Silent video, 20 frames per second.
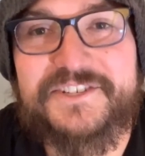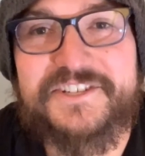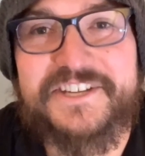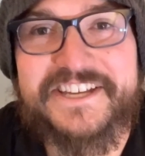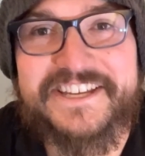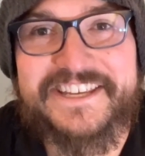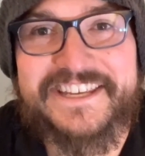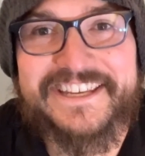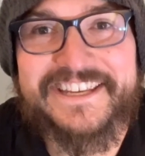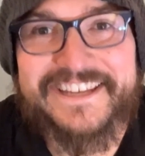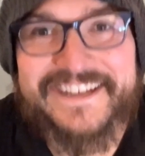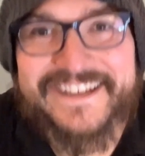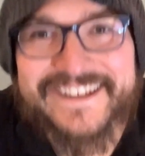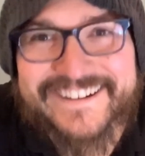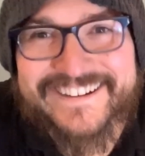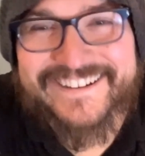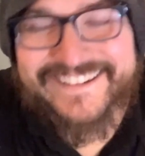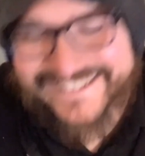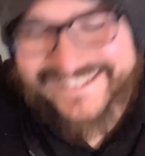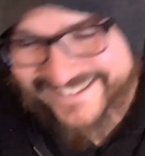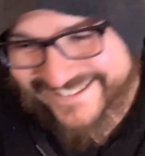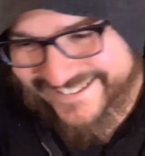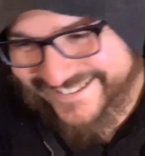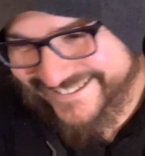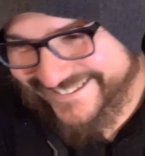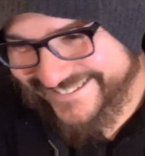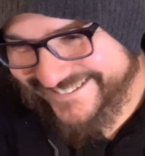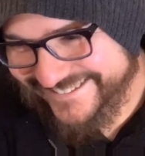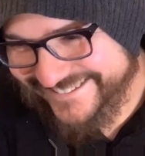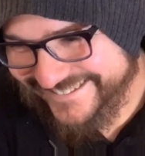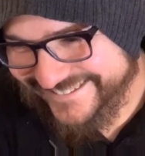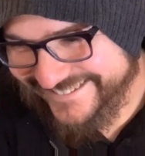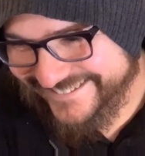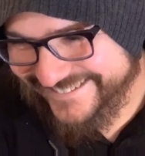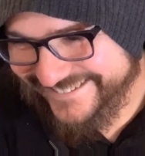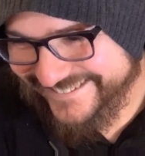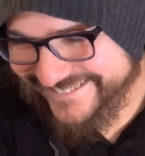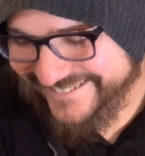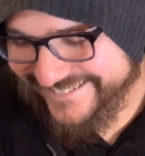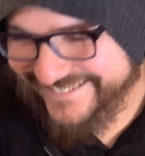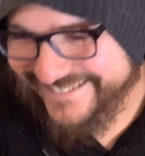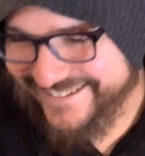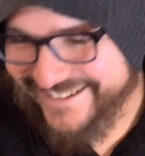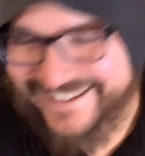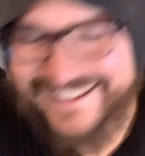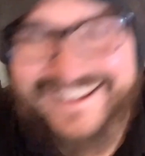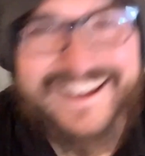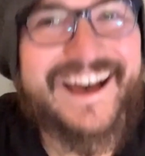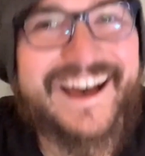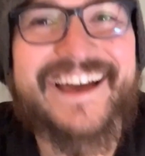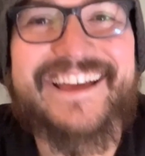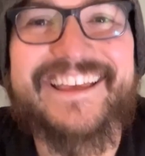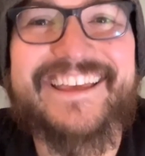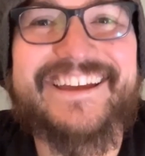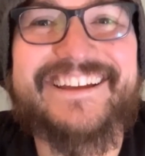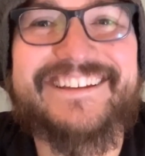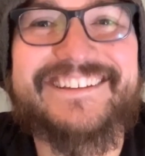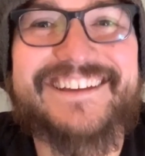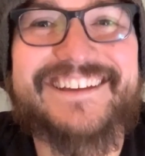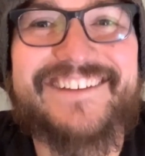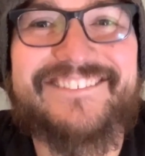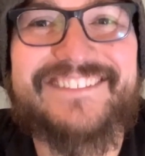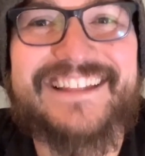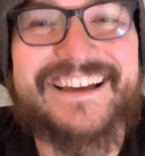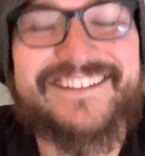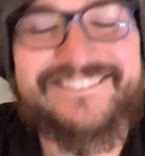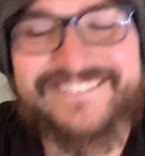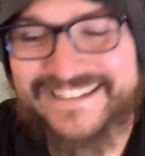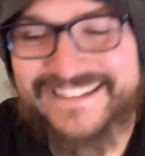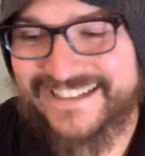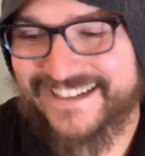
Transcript: here. I can't stop laughing now.